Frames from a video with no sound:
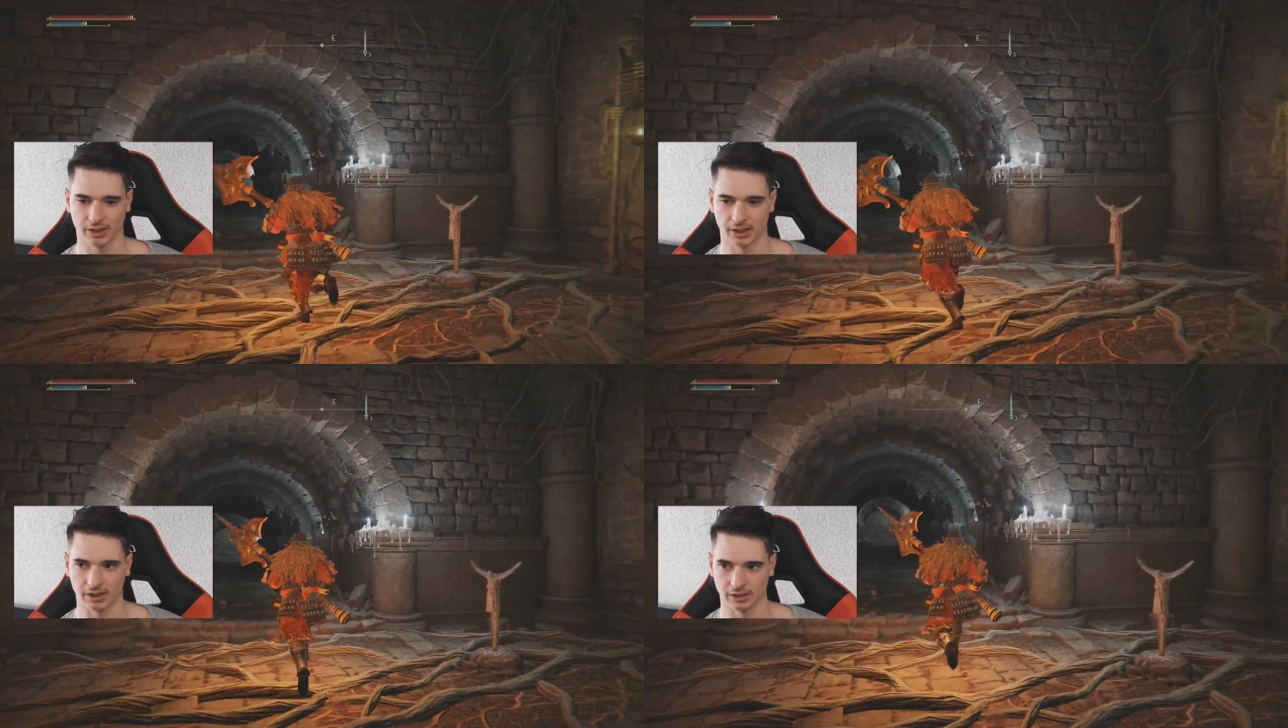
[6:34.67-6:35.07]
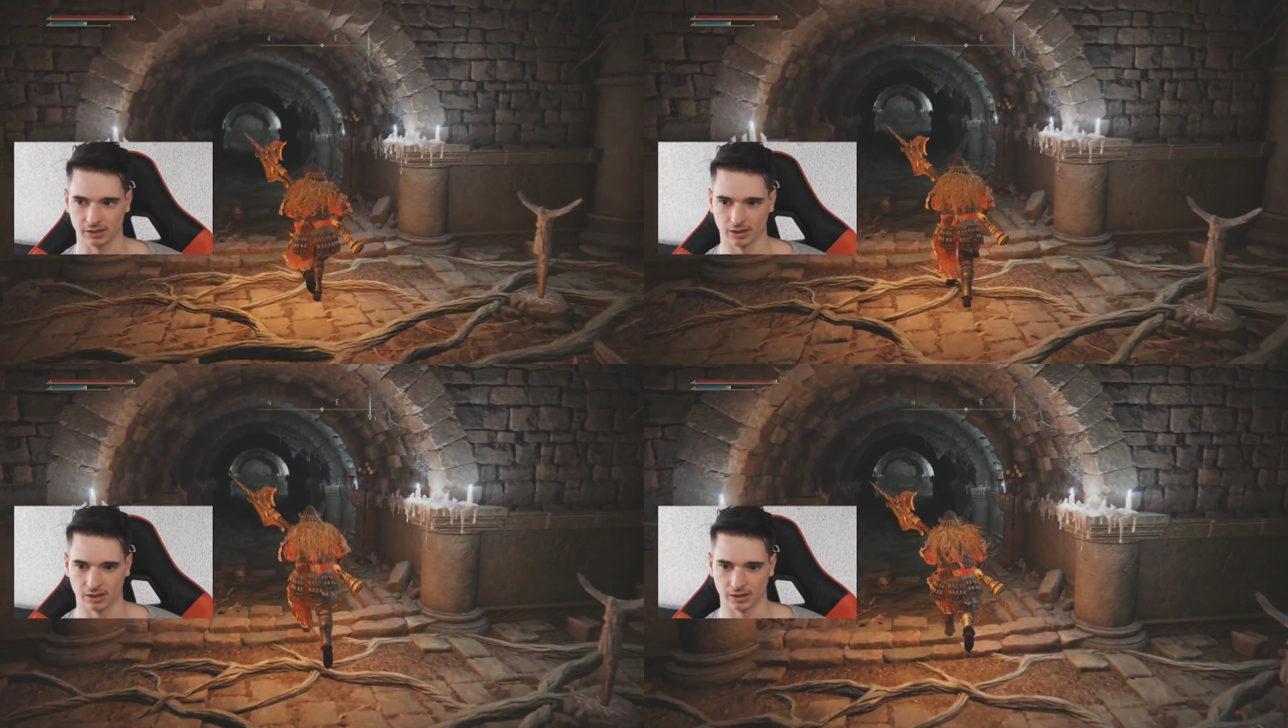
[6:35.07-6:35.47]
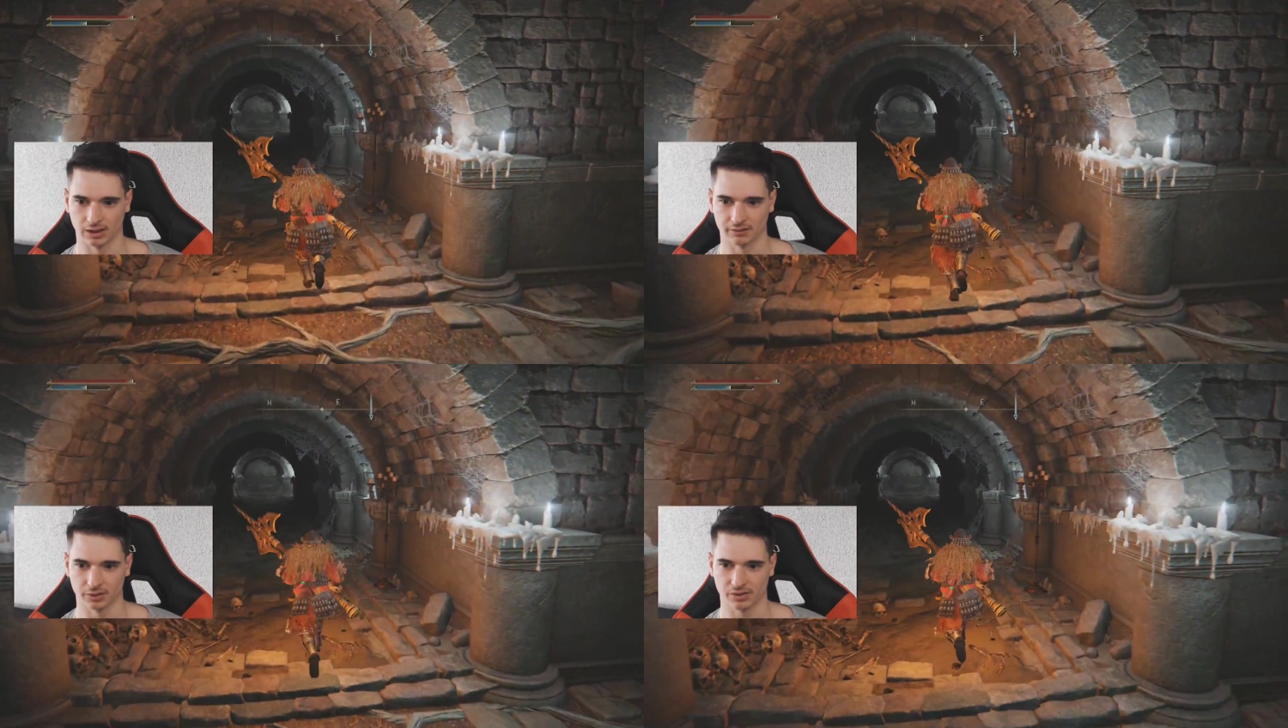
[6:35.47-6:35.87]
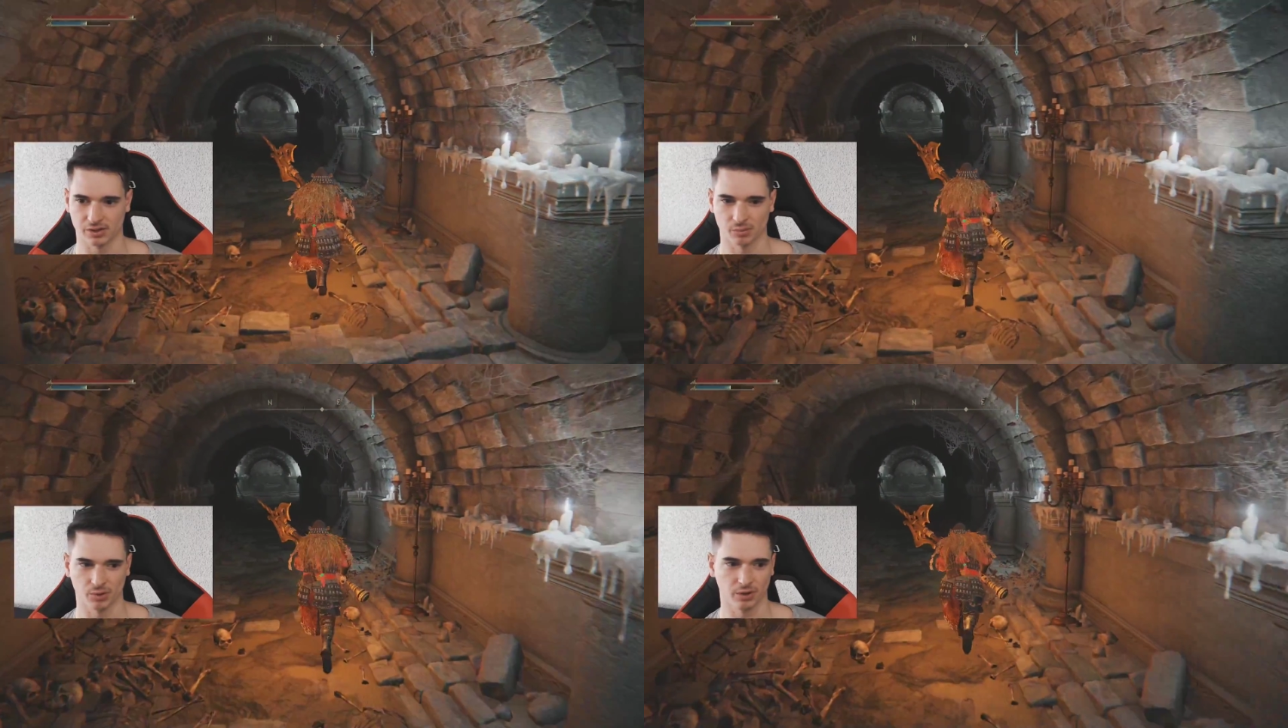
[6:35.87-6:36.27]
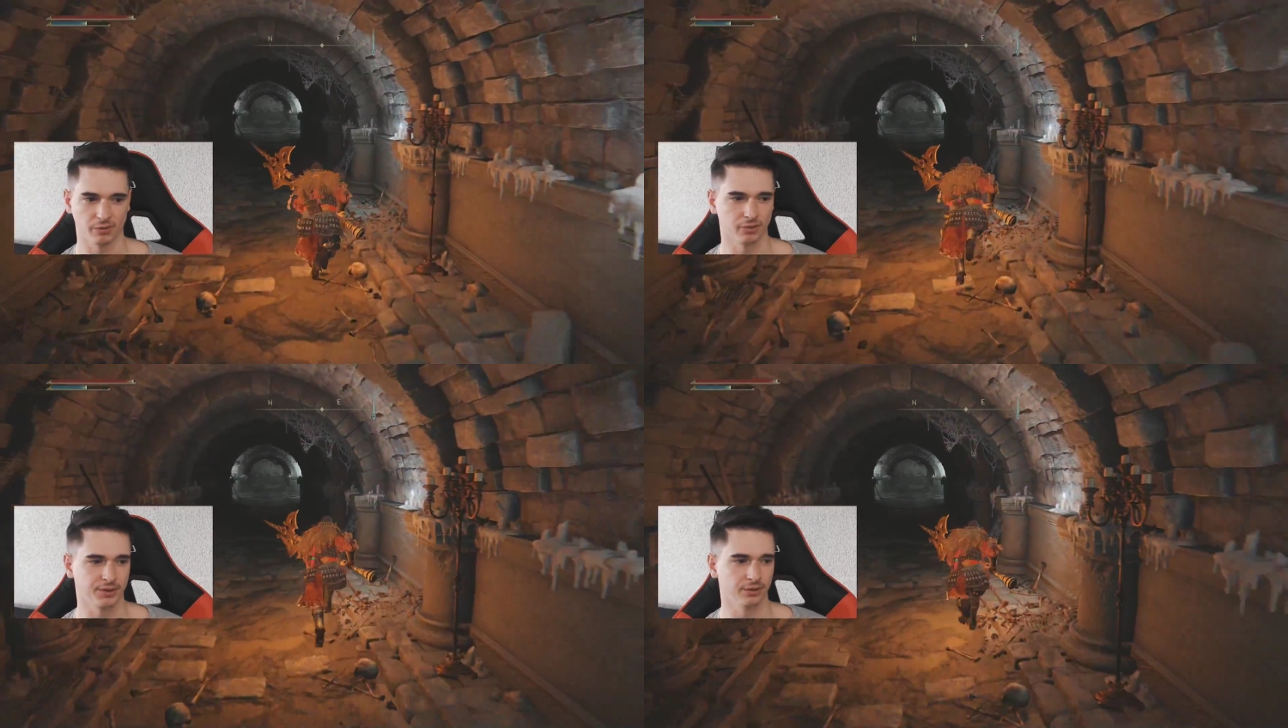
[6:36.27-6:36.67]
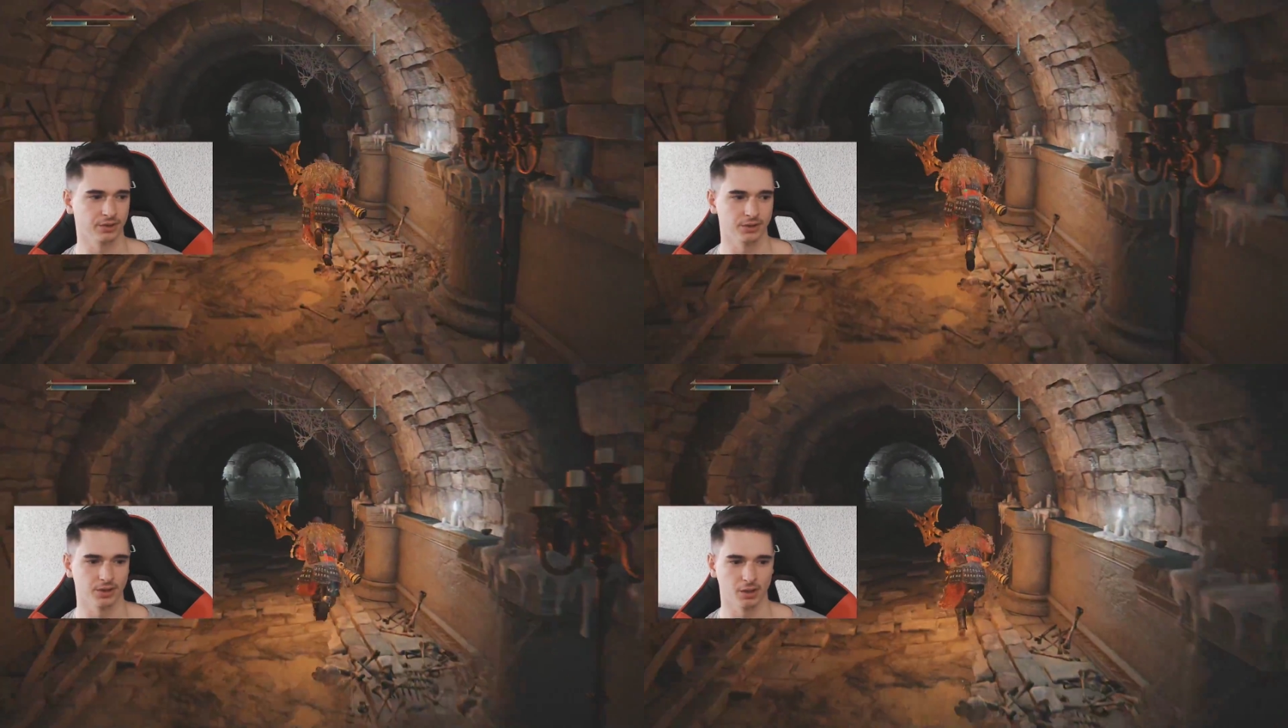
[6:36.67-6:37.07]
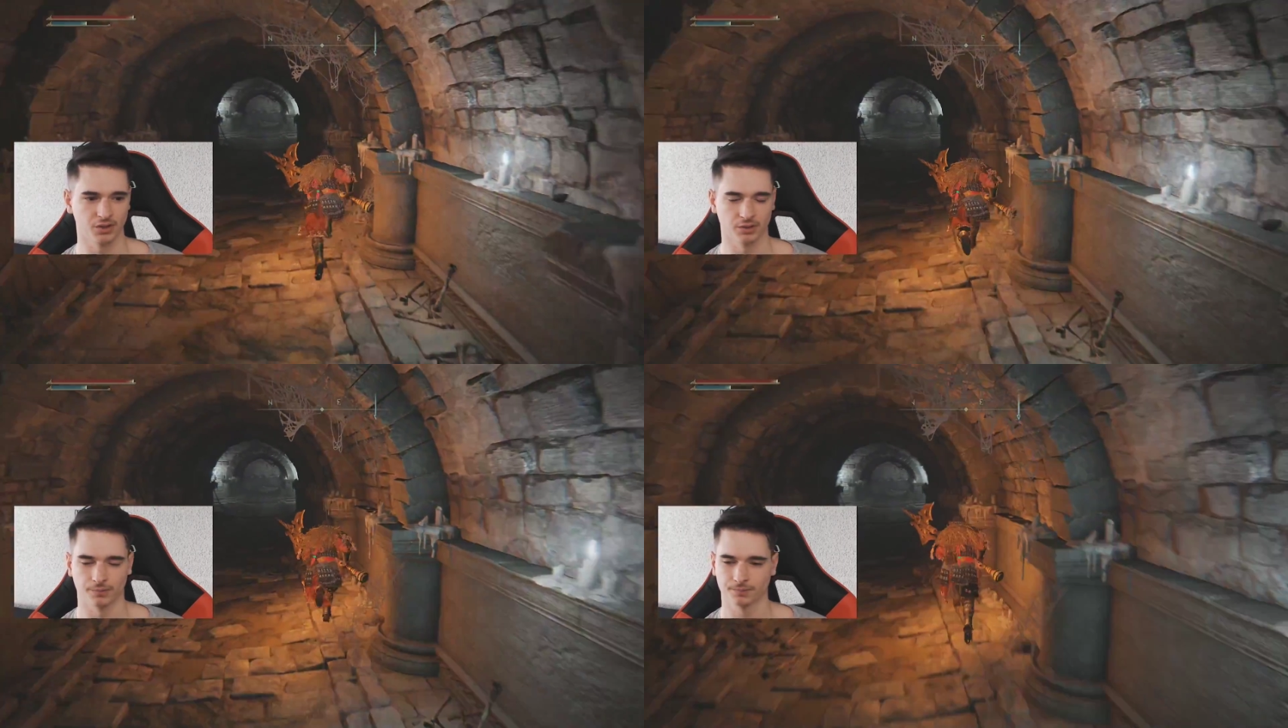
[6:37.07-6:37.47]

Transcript: a uh, lever somewhere over here in the dungeon.